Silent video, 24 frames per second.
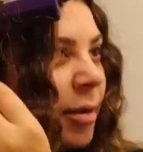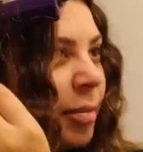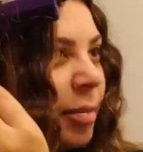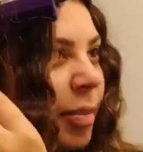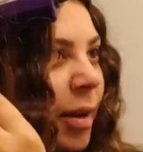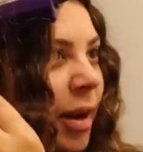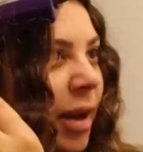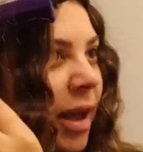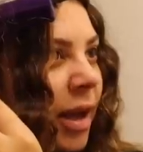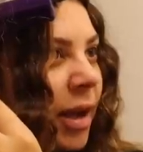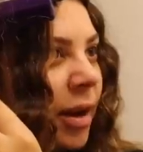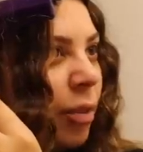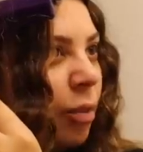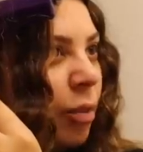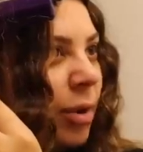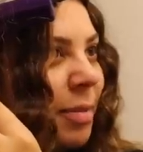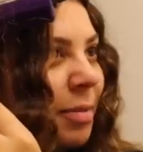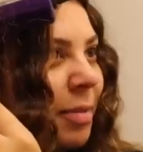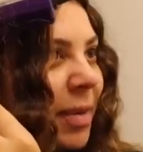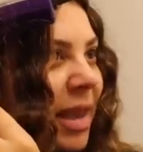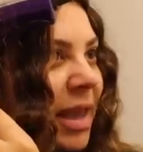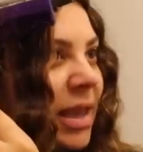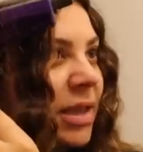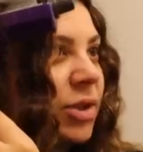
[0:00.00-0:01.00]
But what
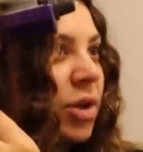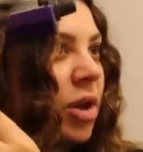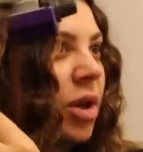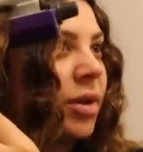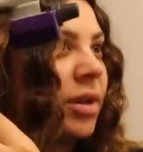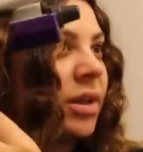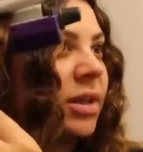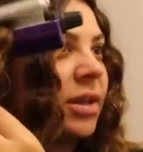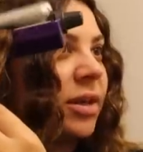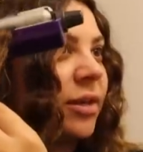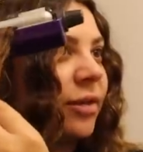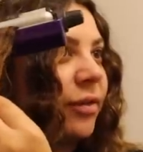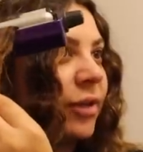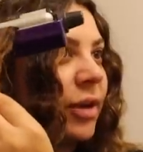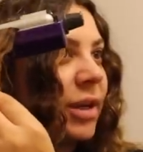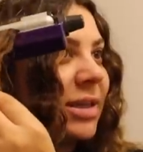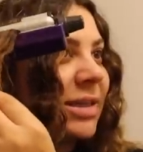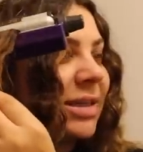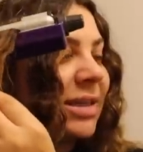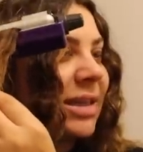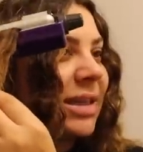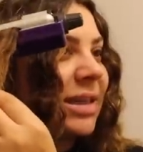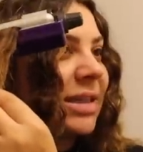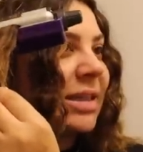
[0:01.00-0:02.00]
makes all the
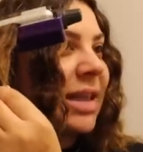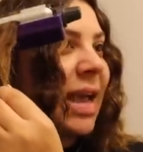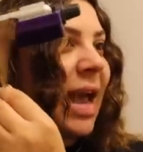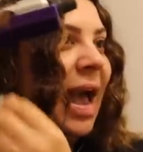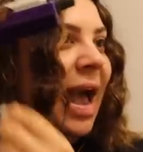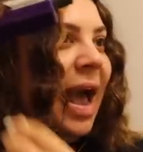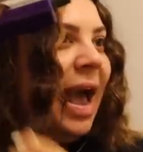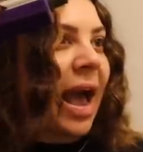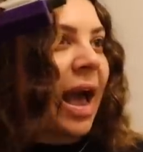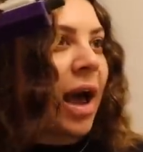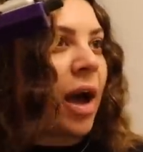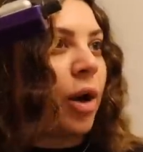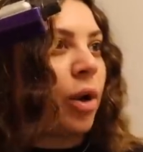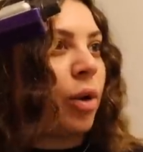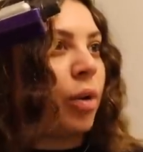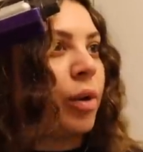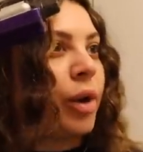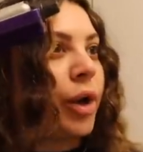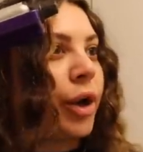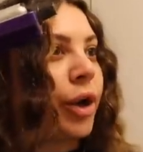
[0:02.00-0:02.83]
difference is how